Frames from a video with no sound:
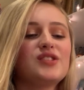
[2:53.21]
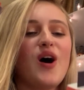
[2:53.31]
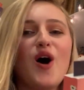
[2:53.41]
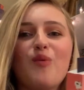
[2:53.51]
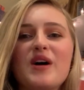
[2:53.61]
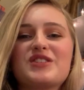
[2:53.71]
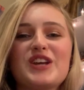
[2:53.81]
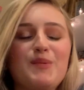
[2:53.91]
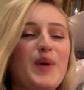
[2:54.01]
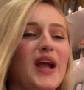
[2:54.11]
So I'll watch
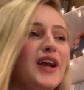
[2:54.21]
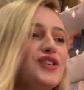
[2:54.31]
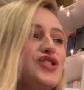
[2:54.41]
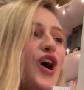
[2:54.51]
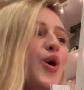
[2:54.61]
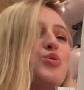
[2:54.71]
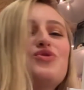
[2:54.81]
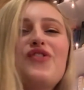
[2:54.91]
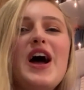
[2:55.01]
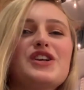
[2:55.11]
like baking shows,
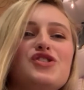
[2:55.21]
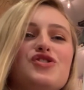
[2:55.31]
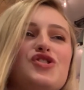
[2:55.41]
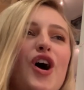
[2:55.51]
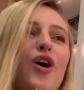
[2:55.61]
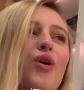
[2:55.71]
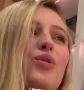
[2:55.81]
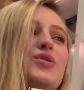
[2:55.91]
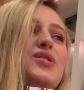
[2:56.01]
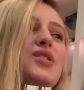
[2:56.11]
fashion
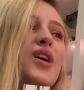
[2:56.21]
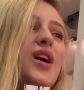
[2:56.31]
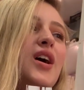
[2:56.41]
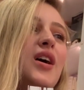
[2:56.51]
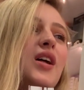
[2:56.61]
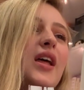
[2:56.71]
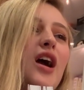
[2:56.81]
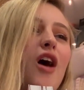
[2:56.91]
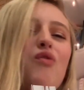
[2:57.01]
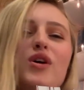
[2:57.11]
shows, like
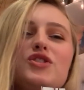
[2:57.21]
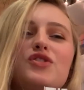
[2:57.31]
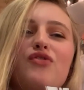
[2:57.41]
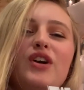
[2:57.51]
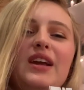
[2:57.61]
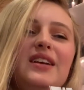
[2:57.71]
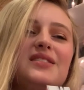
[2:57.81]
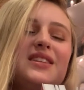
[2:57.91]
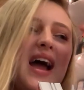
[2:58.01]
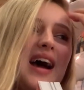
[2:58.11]
I've watched freaking
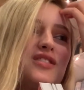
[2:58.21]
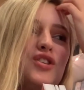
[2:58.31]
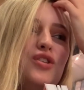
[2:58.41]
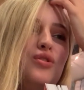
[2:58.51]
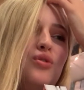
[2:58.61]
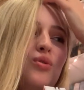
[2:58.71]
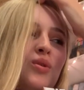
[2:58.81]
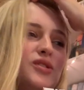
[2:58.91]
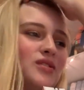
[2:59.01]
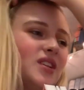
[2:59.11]

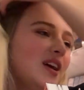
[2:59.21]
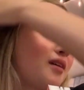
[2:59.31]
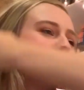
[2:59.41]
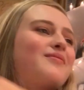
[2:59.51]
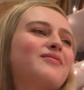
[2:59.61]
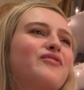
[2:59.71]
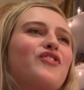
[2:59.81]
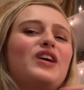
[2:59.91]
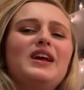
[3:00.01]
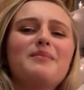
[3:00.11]
tattoo, like
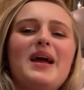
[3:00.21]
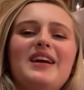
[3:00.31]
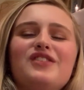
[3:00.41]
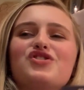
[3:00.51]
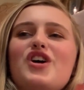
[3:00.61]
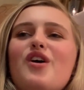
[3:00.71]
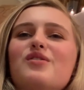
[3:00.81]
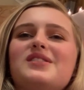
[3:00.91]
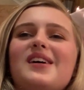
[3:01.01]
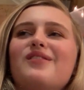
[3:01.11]
freaking making
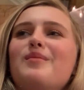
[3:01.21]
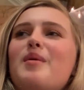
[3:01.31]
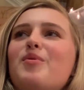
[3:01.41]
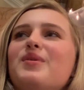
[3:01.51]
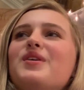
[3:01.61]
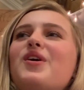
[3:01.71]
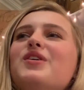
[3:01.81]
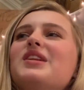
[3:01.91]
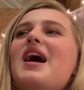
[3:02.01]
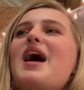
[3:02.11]
shows, I don't remember what they're called.